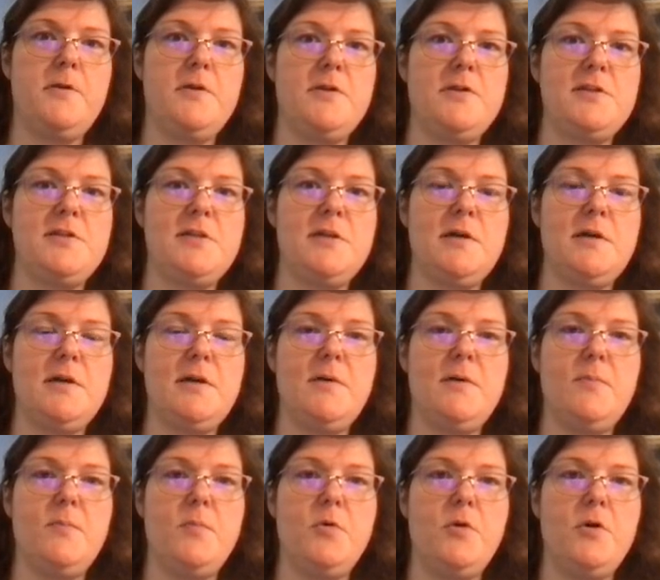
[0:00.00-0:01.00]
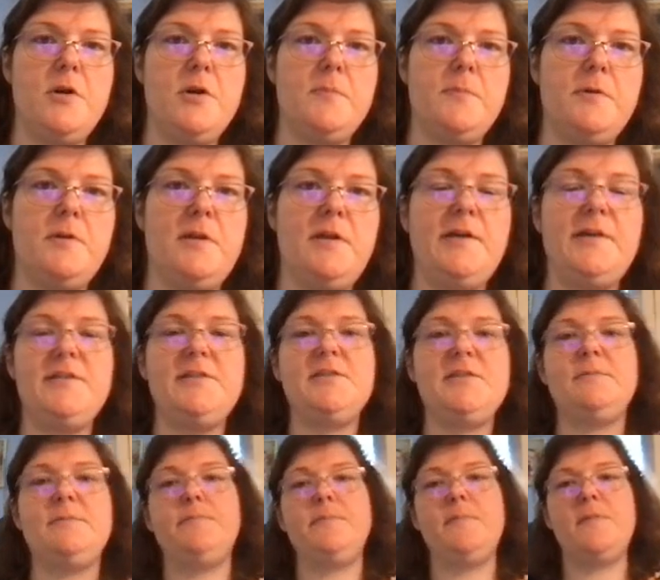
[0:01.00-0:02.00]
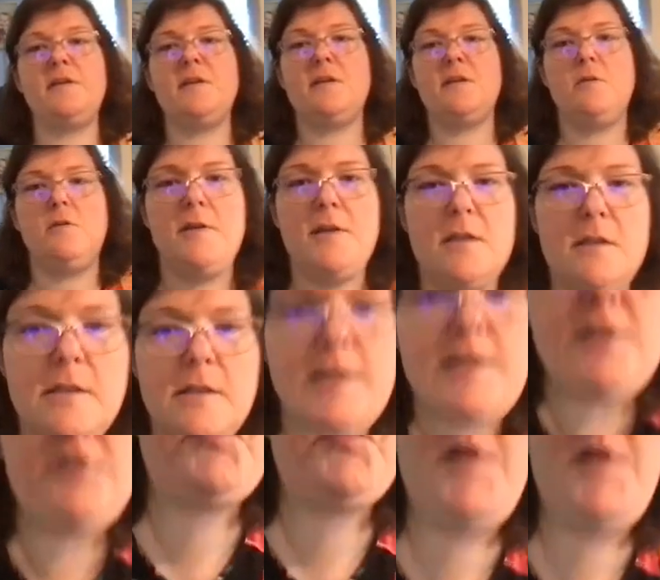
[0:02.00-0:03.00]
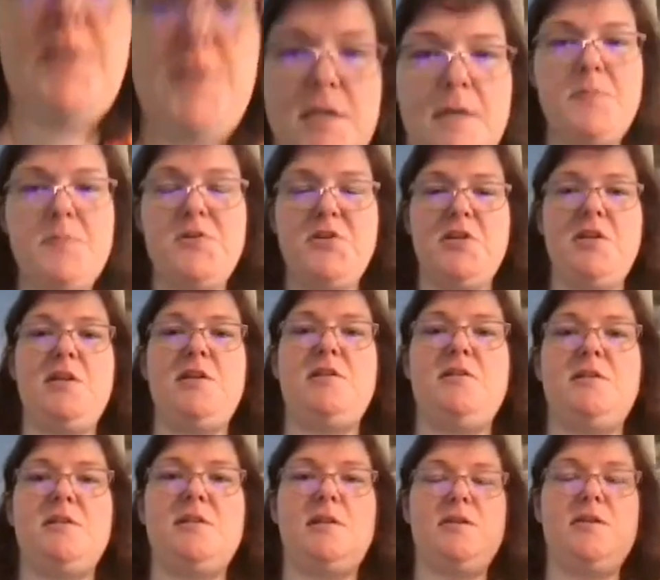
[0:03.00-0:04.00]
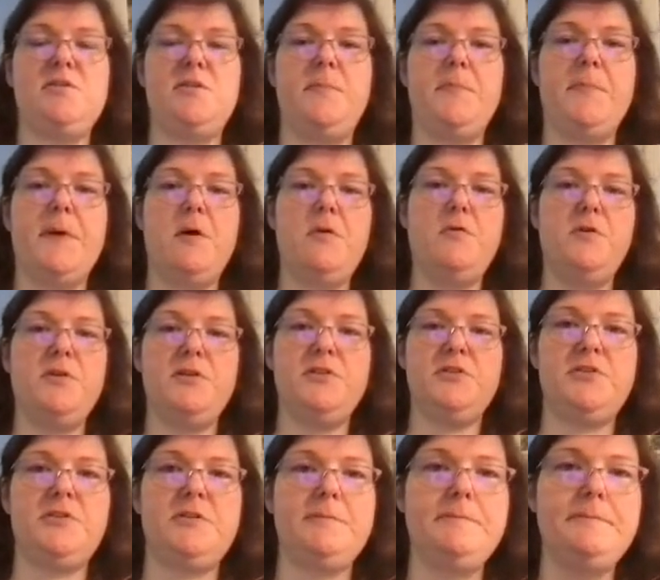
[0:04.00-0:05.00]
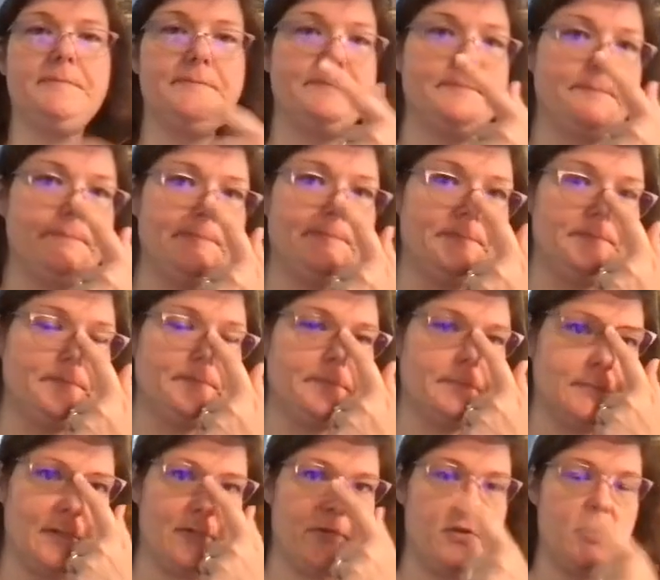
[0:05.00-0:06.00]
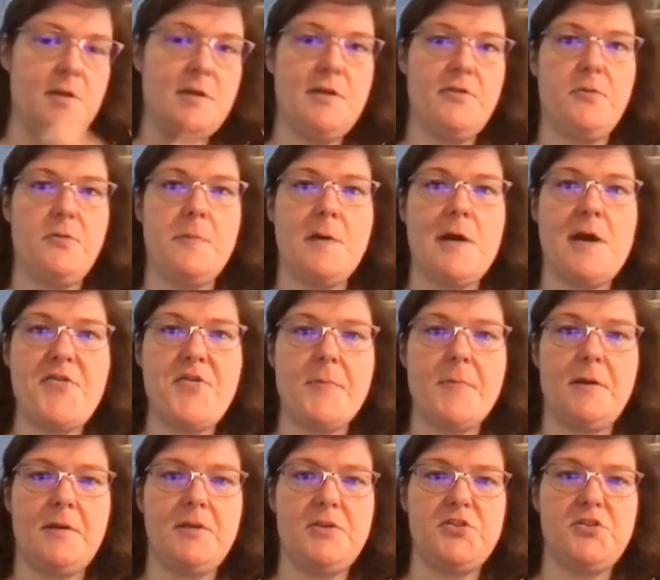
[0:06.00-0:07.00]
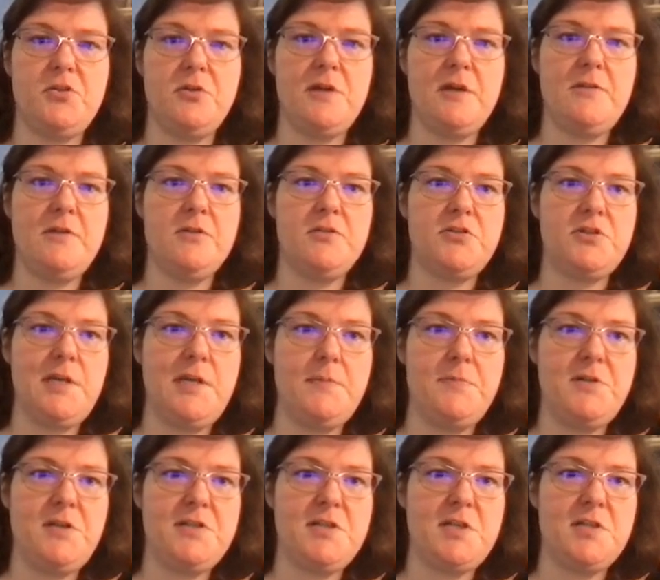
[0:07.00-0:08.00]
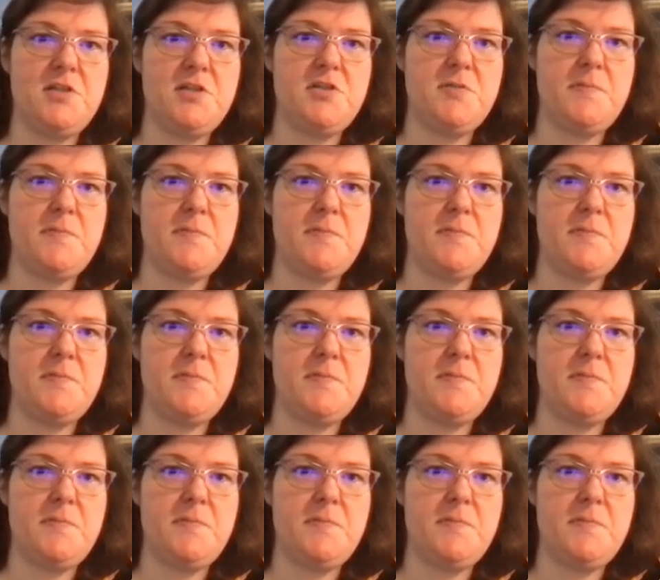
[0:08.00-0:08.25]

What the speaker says: it to Warrior Plus, and then you'll get like 3 tip sheets as a bonus. If you buy through my links, you'll get those tip sheets I just